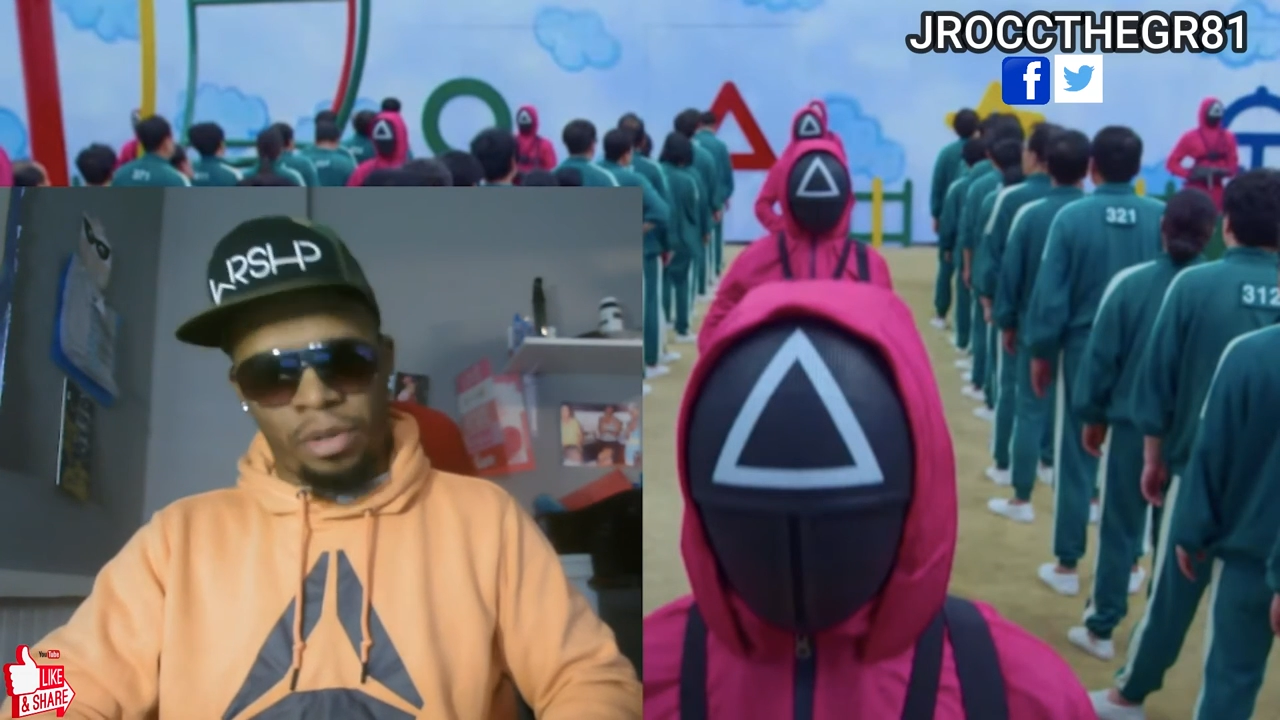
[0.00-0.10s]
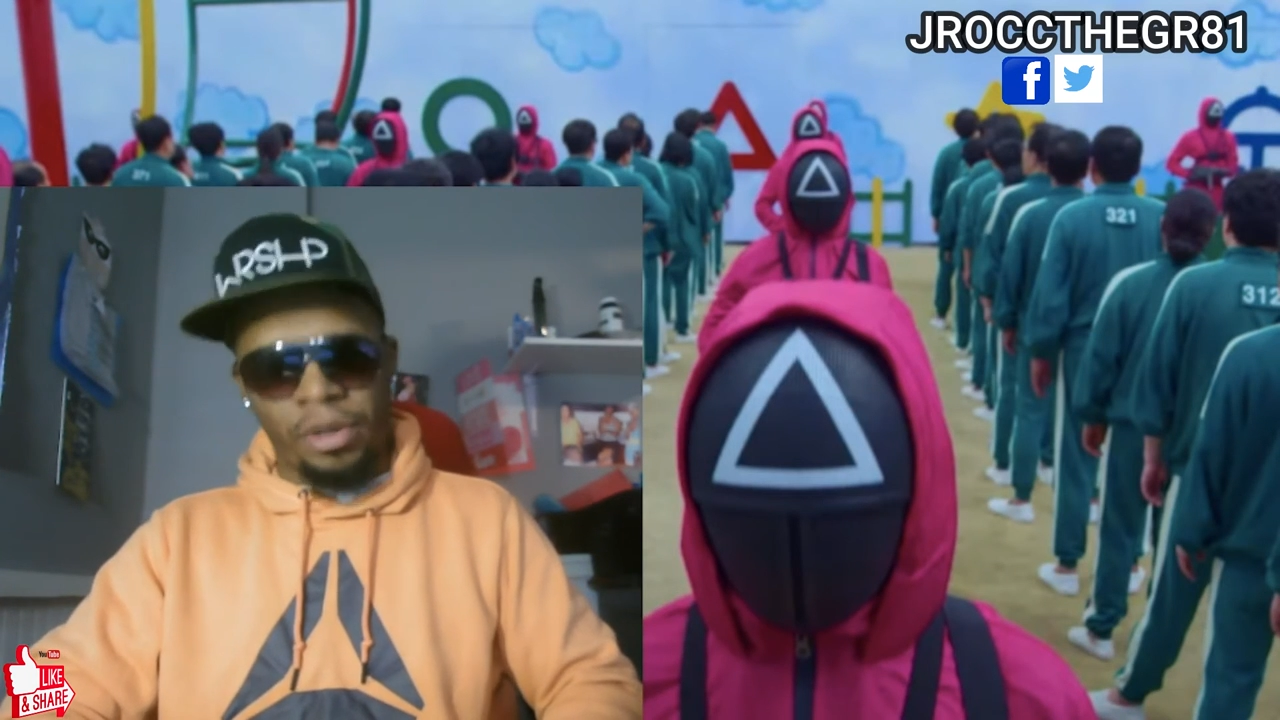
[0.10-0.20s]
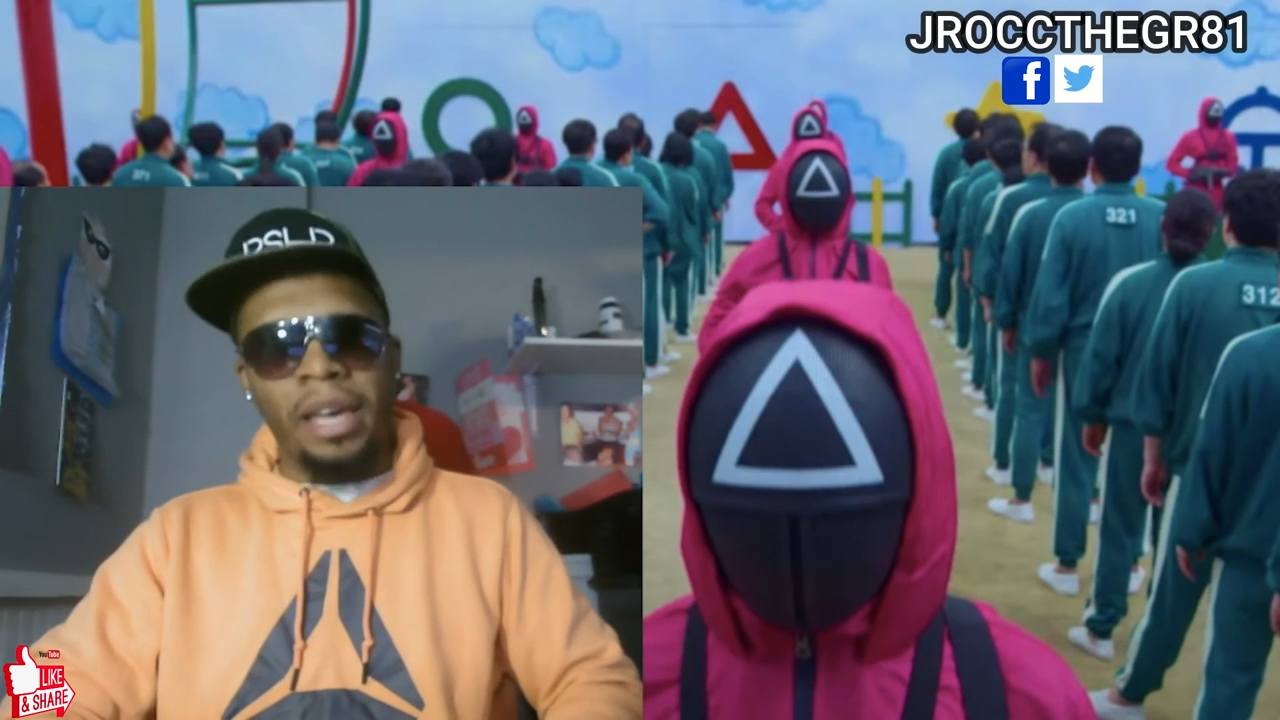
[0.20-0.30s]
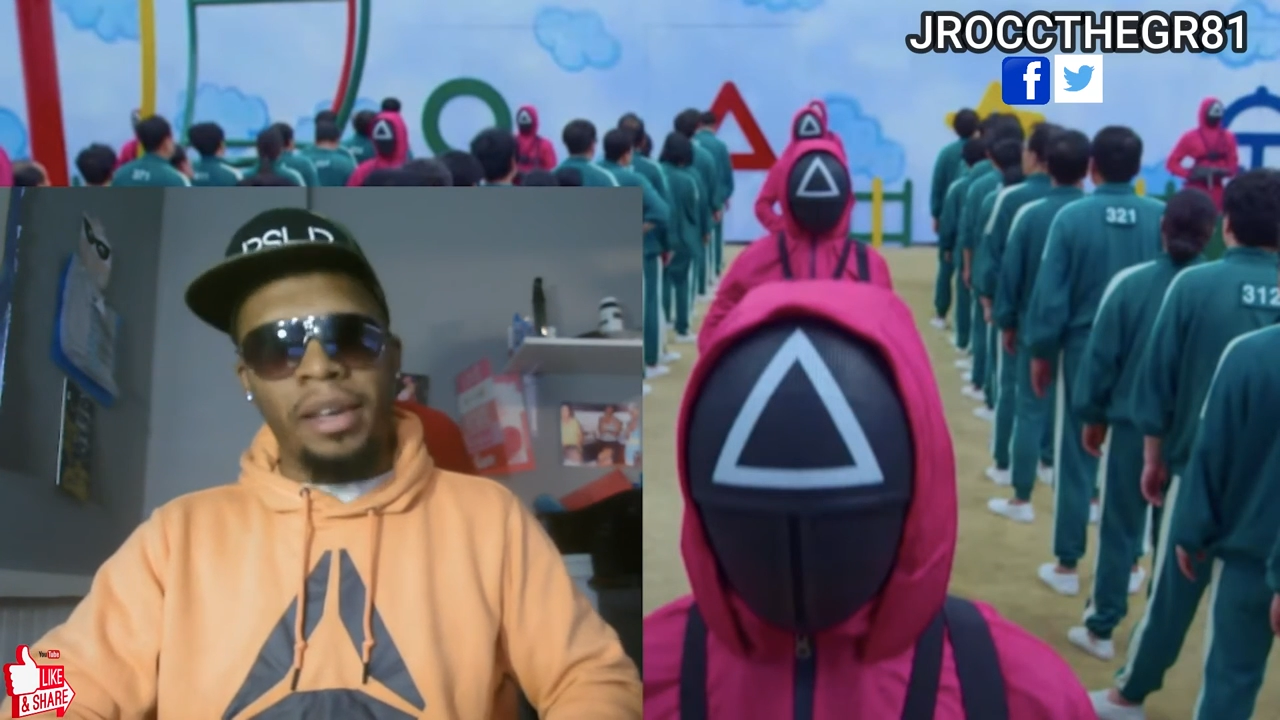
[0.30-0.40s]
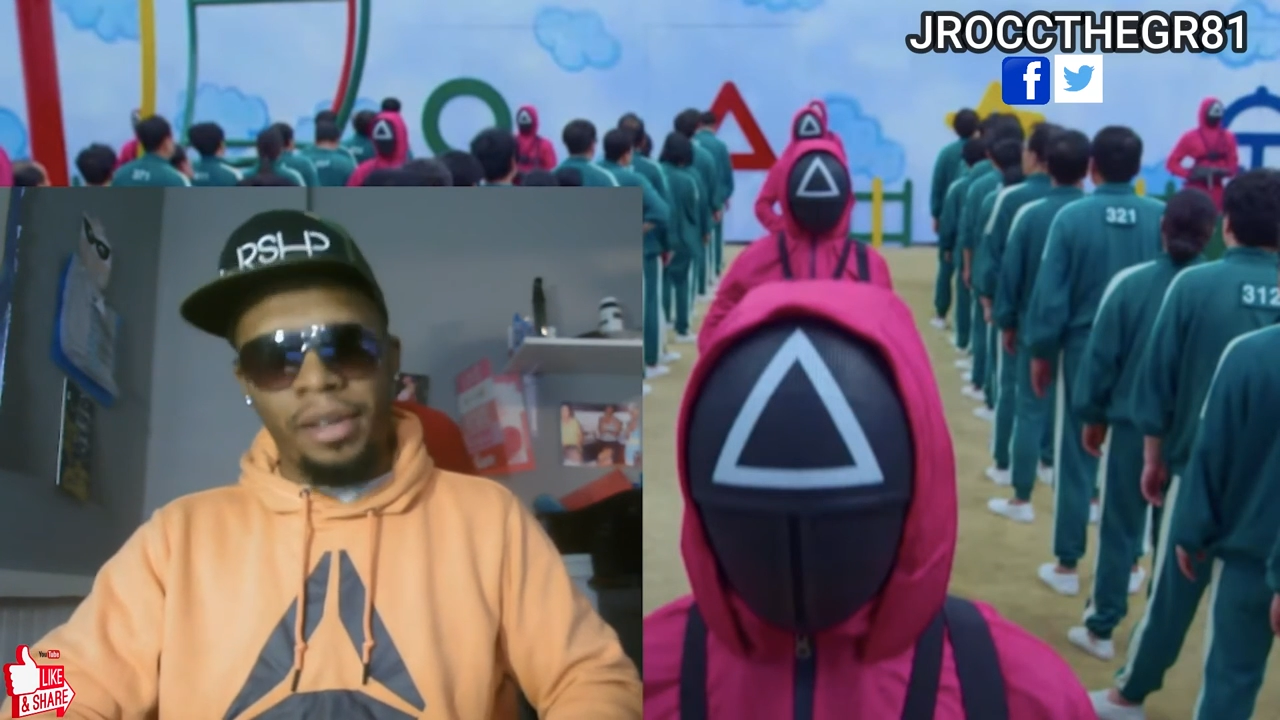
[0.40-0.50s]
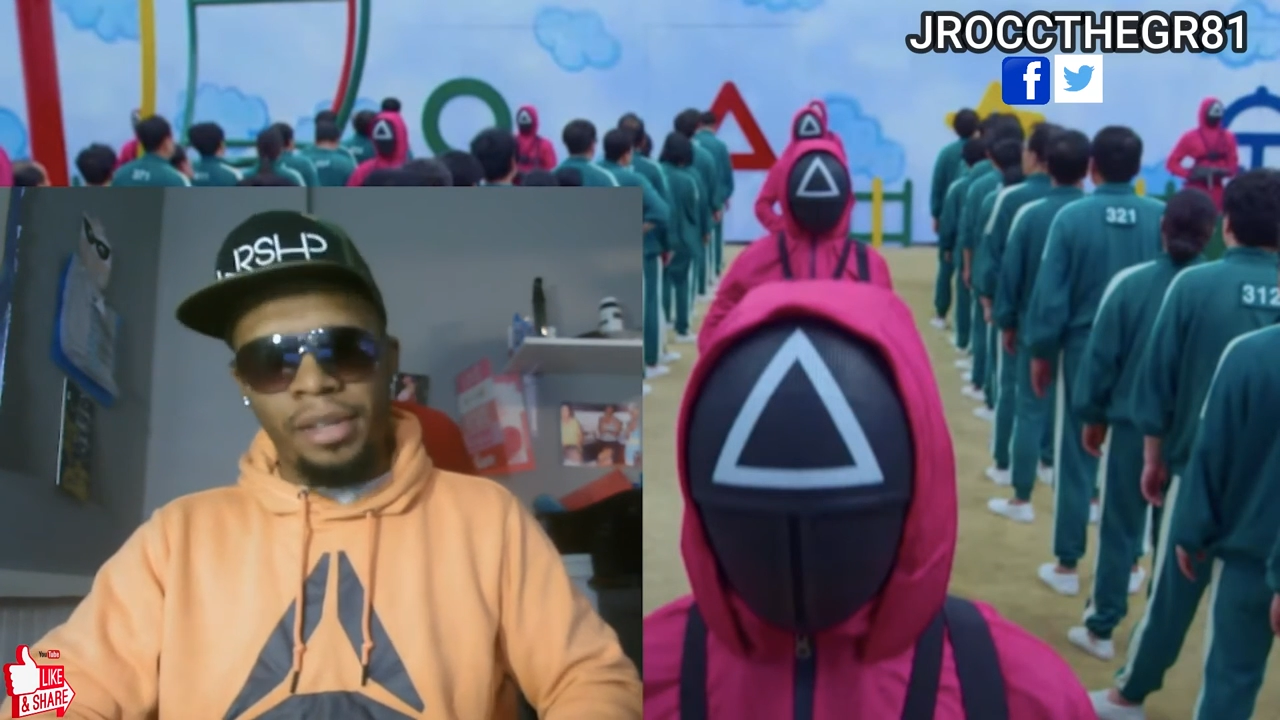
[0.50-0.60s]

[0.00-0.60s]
Okay,